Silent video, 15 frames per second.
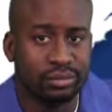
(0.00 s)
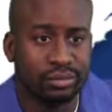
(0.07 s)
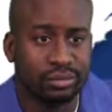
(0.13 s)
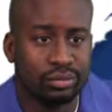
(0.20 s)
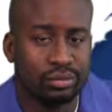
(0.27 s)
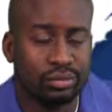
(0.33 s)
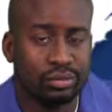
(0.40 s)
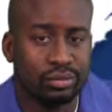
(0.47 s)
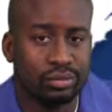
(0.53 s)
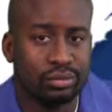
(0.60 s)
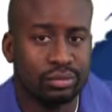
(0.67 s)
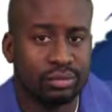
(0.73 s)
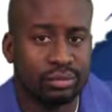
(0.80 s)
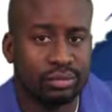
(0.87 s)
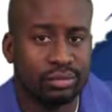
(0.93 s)

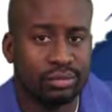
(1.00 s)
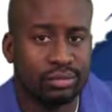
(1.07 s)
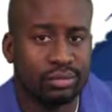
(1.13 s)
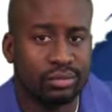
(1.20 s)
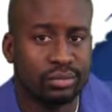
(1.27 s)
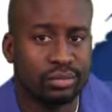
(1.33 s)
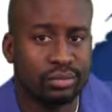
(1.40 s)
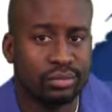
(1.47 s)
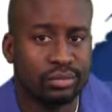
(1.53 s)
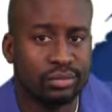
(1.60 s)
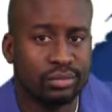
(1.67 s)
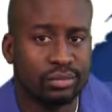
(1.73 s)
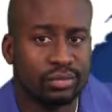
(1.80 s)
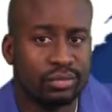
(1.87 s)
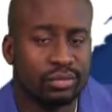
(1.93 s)

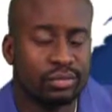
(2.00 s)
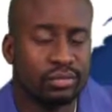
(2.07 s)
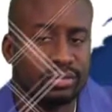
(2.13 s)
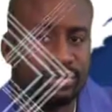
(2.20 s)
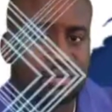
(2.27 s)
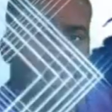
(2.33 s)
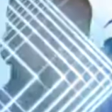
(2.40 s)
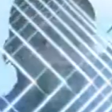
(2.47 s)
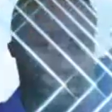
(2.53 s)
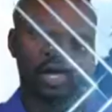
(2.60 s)
No one is speaking in this clip.